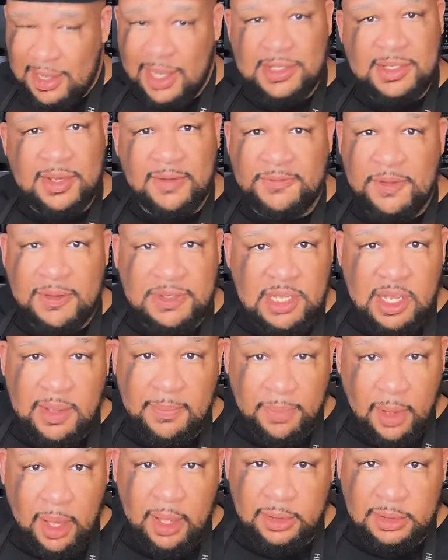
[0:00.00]
less than
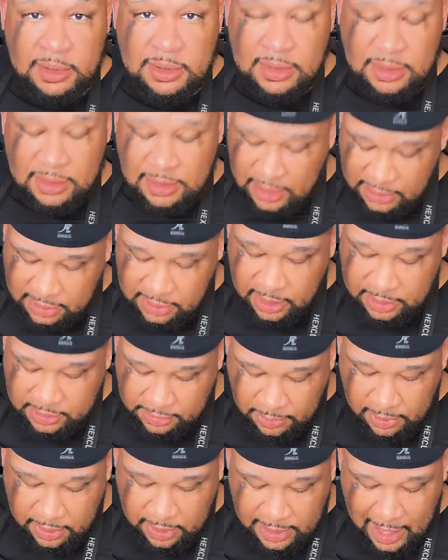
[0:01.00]
15 bucks. It's,
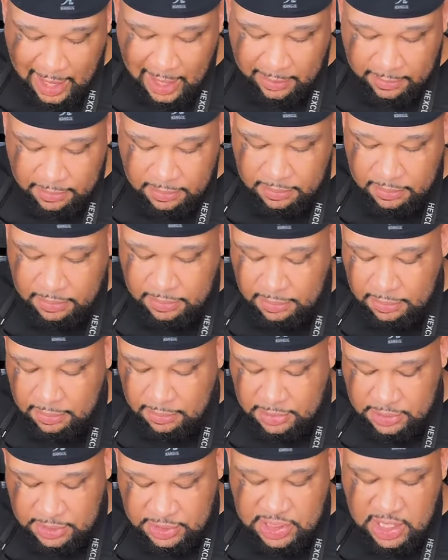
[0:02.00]
it's really that
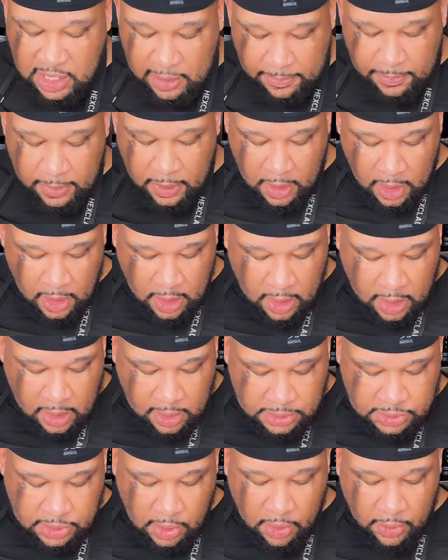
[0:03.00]
cheap.
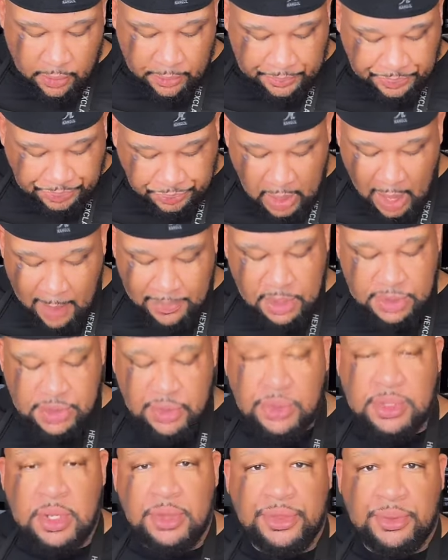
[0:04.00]
So I'm
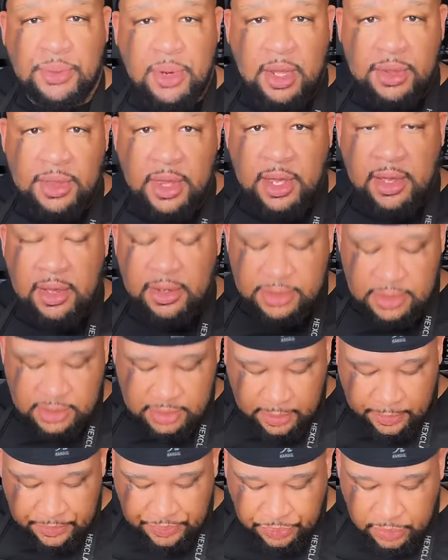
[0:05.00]
just using three of
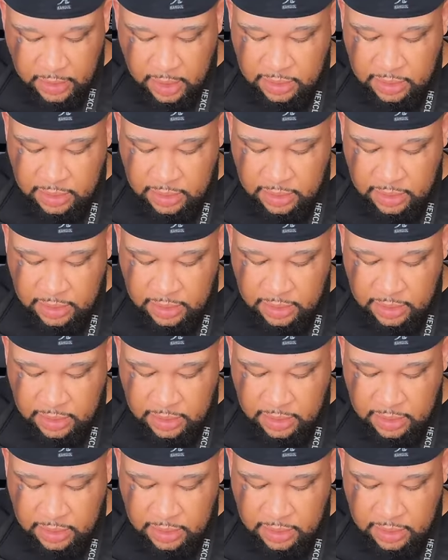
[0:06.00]
these.